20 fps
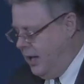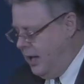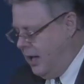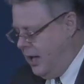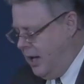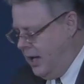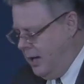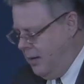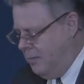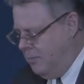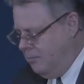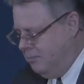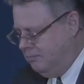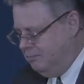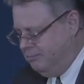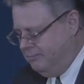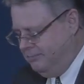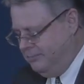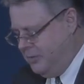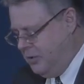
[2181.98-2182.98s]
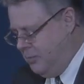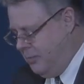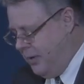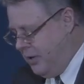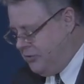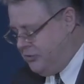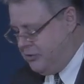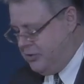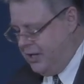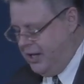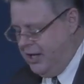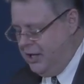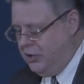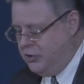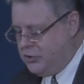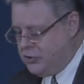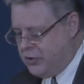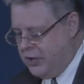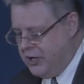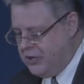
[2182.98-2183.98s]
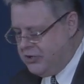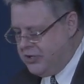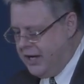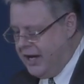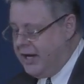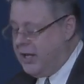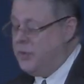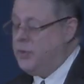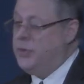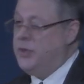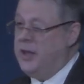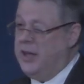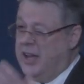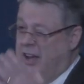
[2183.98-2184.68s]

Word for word: Um, the best illustration I can think